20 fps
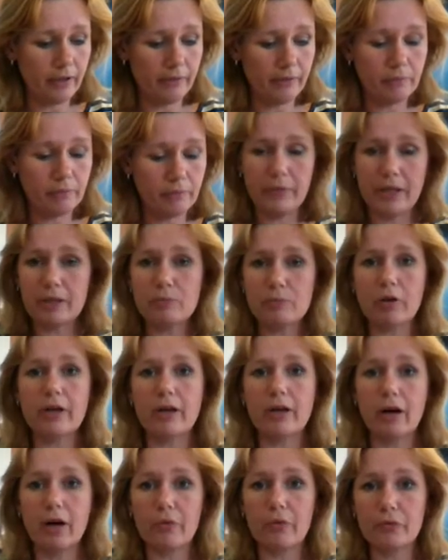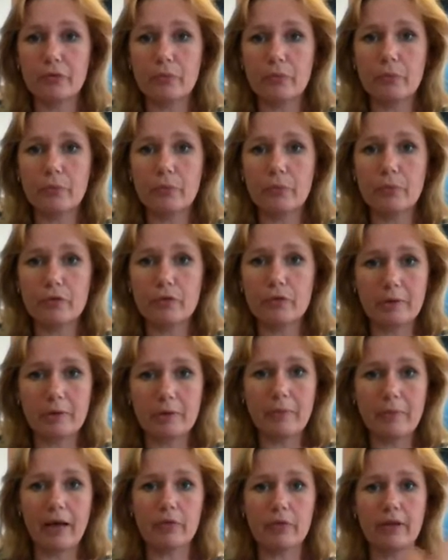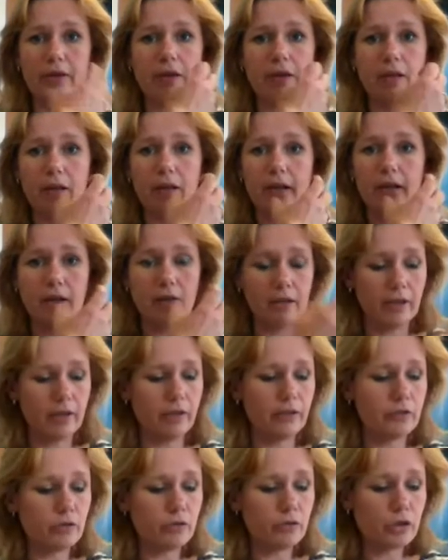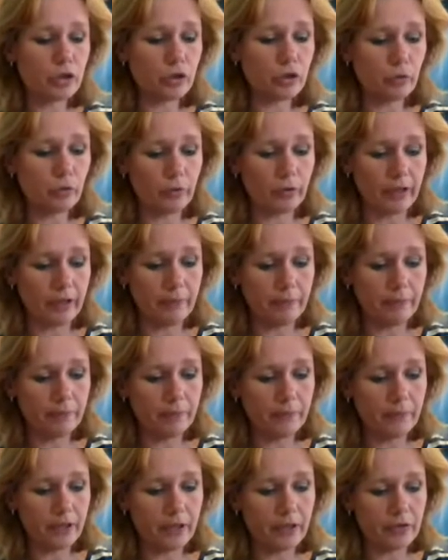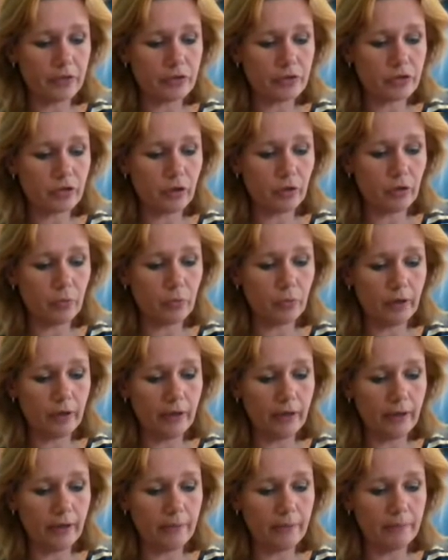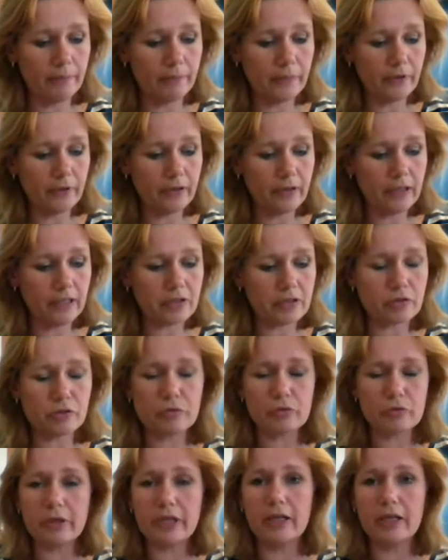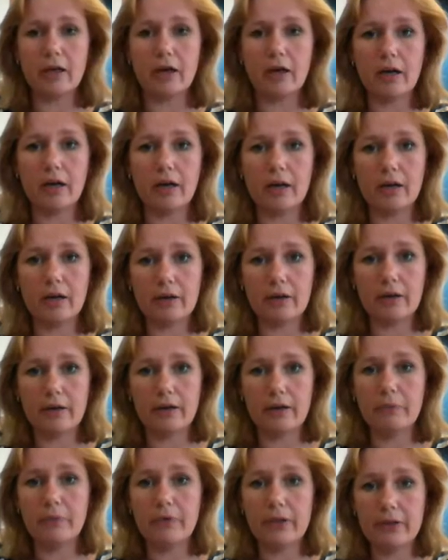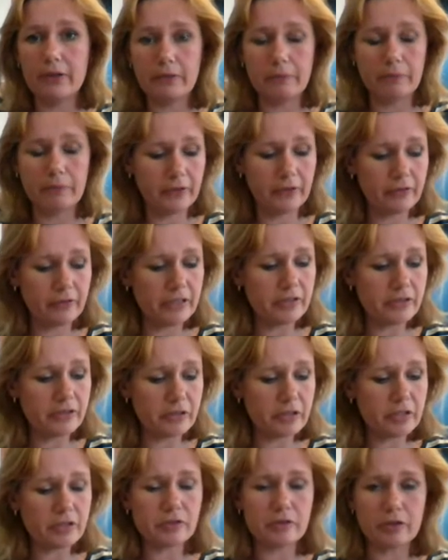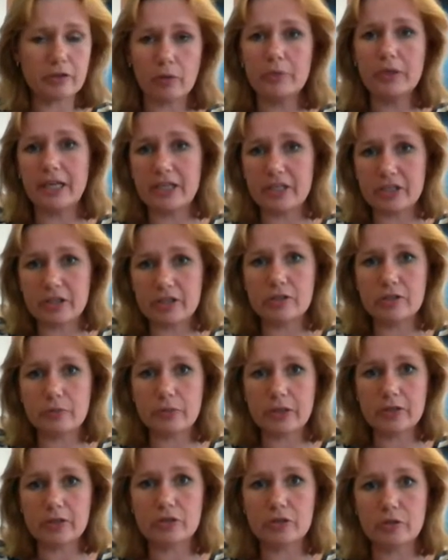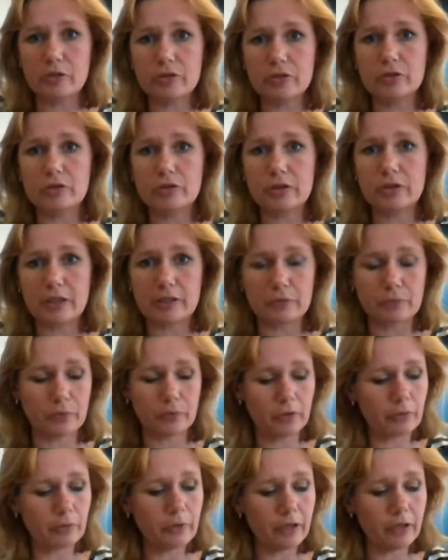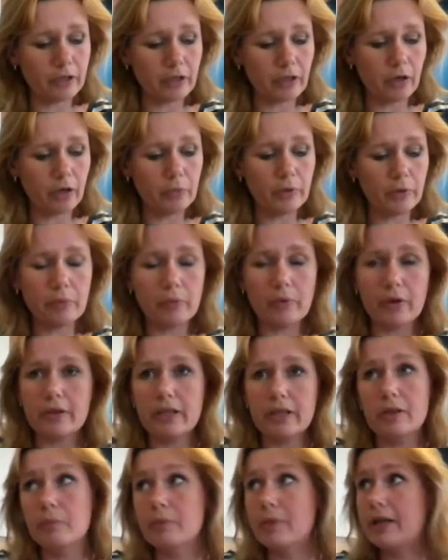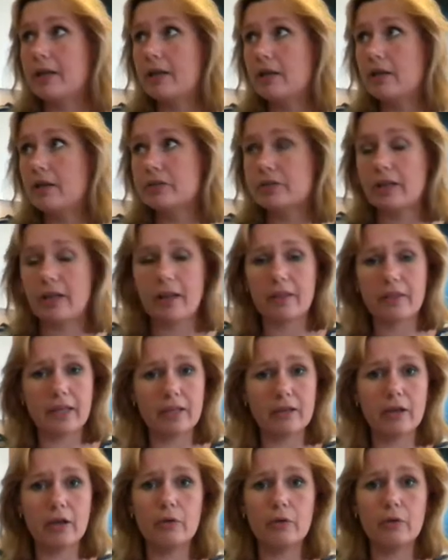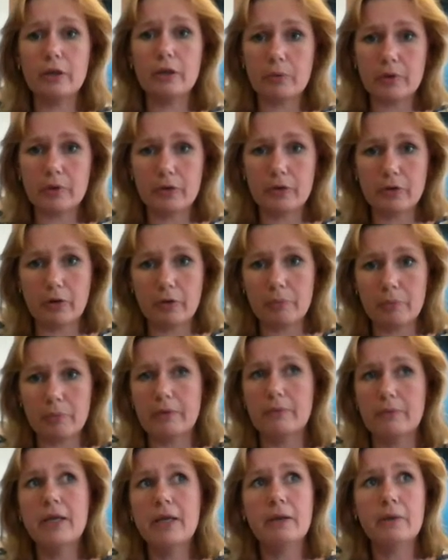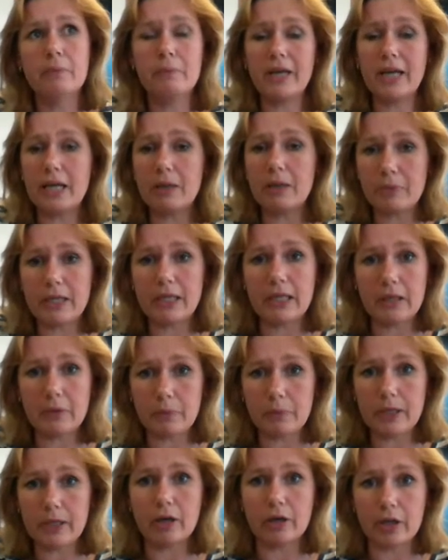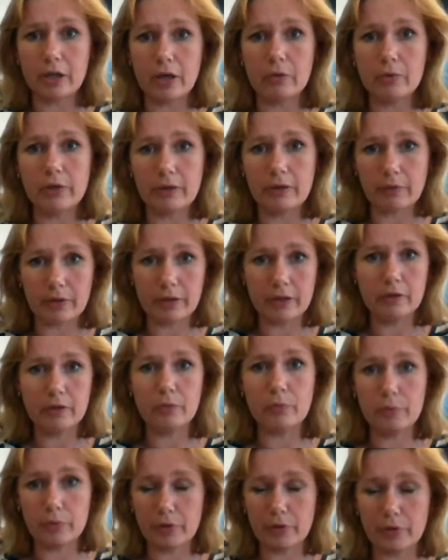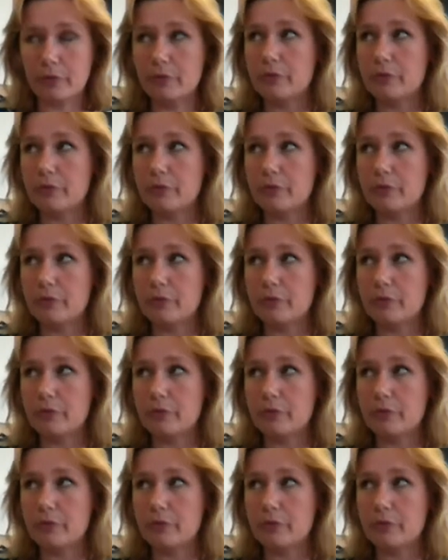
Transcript: make them strong enough to put them in the mouth and to chew on. So these three are these combinations. We are so successful that we are the only one in the Benelux, and I think the only one in Europe, and maybe we are the only one in the world